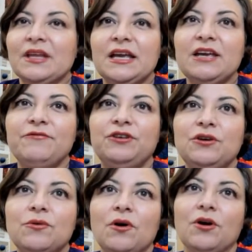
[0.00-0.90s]
If
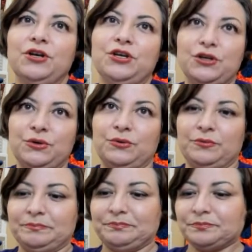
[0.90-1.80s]
you are new
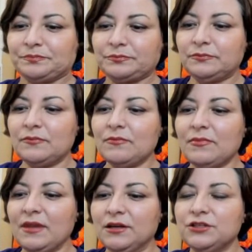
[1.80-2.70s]

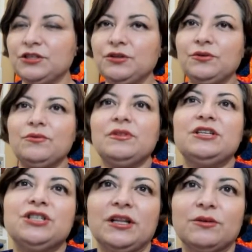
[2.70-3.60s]
to the
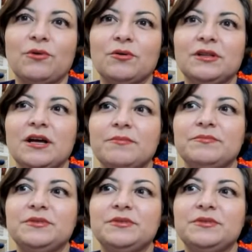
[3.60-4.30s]
Jelly Roll Club,